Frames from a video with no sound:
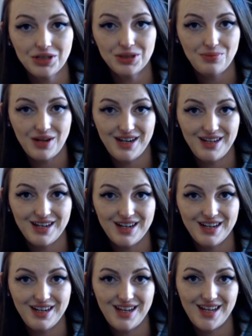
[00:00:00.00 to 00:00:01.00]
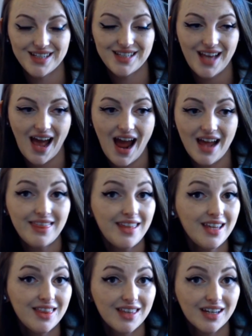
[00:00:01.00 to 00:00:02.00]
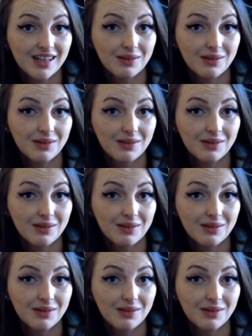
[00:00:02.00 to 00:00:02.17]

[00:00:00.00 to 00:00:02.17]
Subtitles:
opinion is that I think the